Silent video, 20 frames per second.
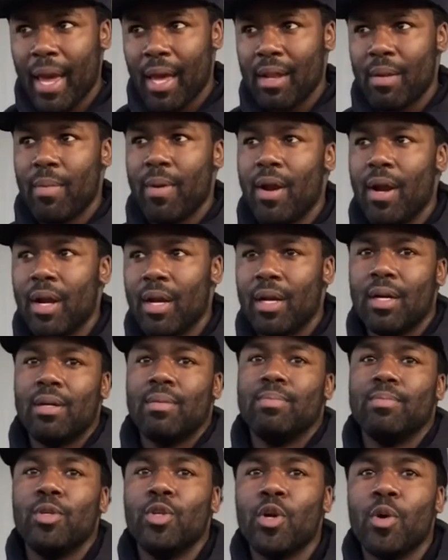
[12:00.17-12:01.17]
in
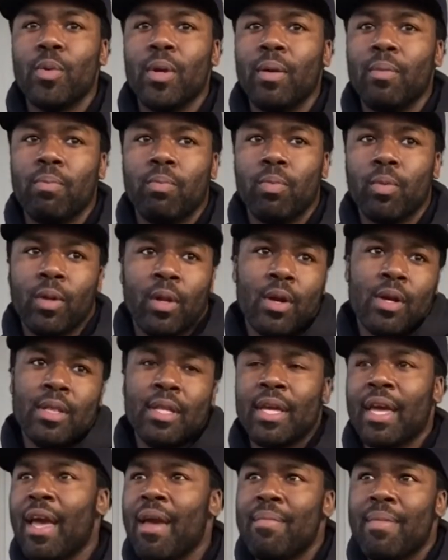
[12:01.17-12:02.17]
America, we were learning
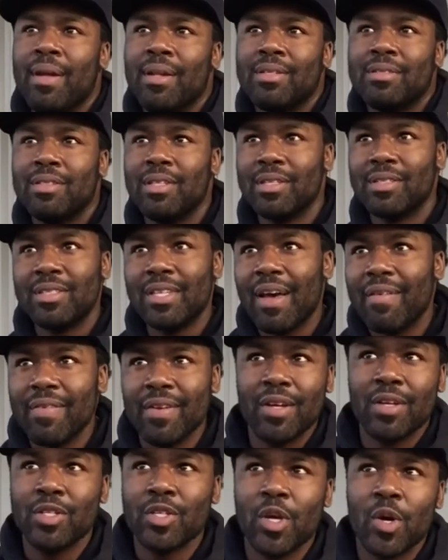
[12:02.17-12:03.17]
the game at 6,
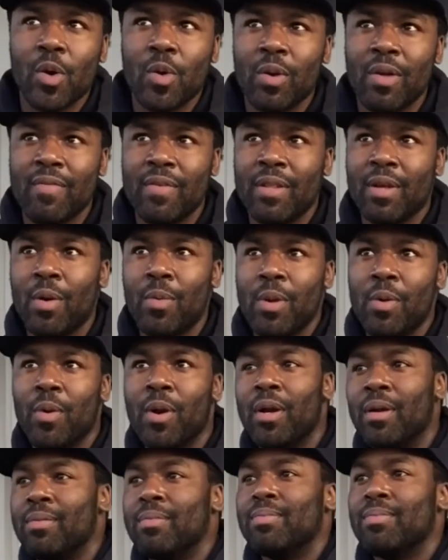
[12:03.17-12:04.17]
7 years old, even though we
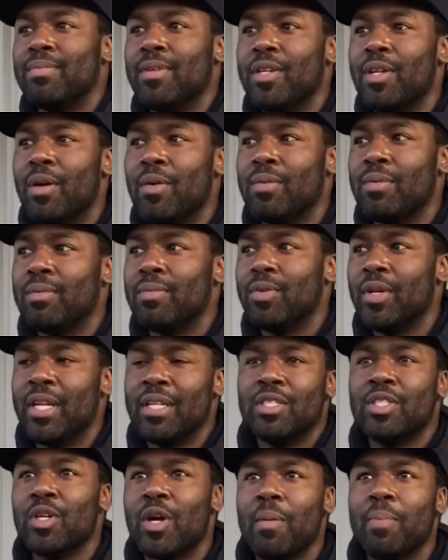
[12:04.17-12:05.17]
weren't, we
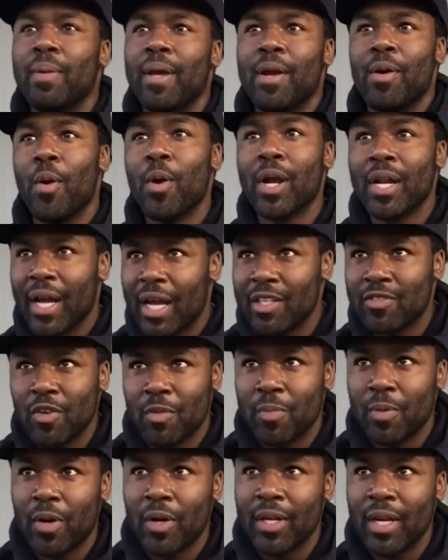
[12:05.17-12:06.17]
didn't start playing organized
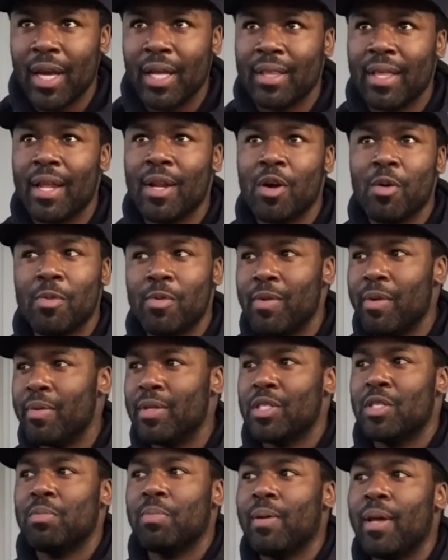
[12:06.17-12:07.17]
football yet that old. We
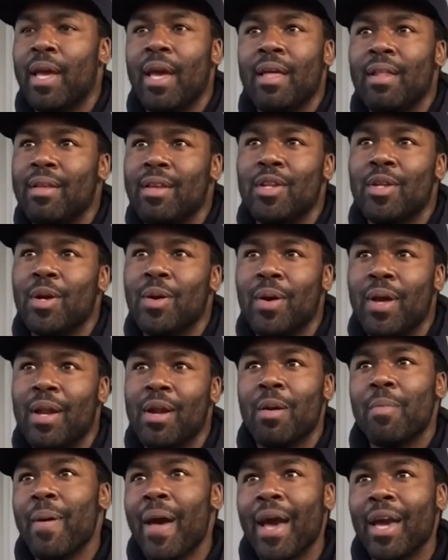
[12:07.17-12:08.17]
would just play,
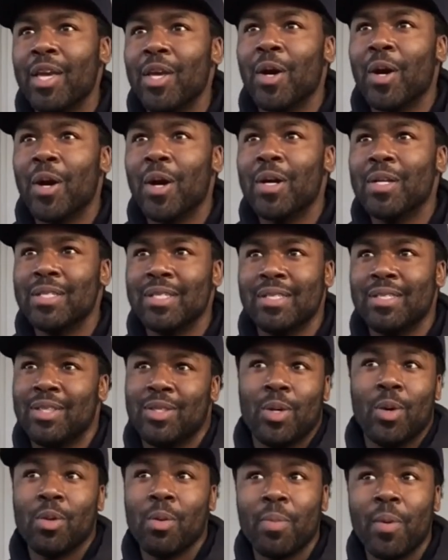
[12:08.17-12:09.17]
in our backyards and
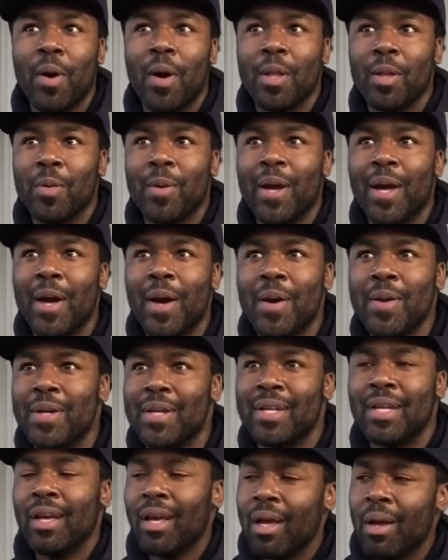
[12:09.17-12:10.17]
throw the ball around
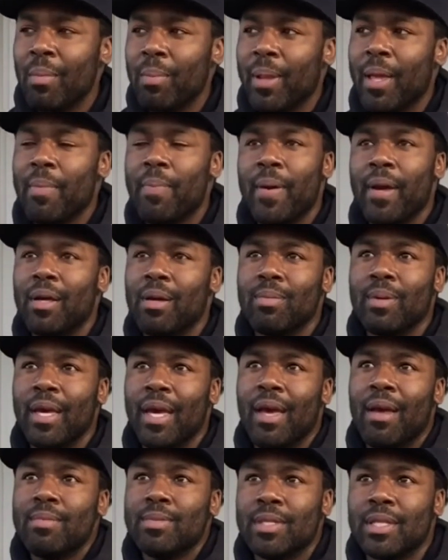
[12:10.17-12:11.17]
and play pickup
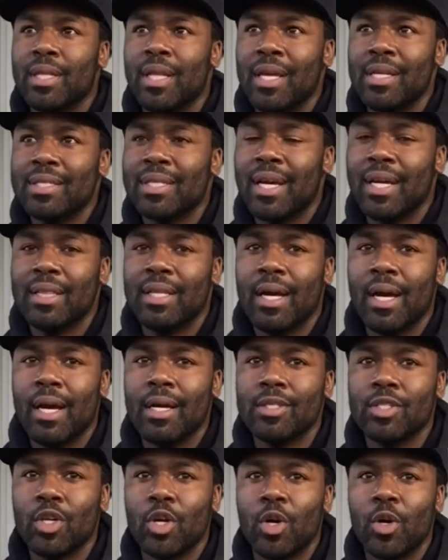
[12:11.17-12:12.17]
games and things like
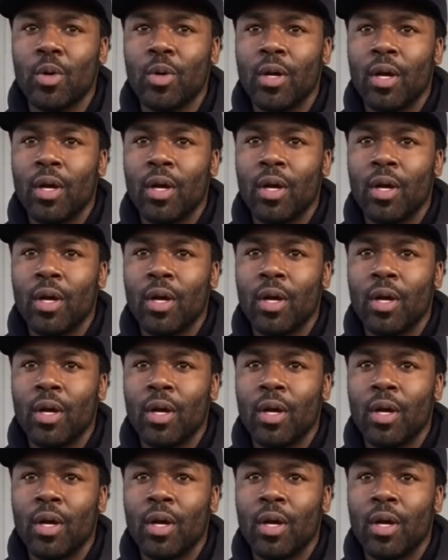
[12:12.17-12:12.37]
that. So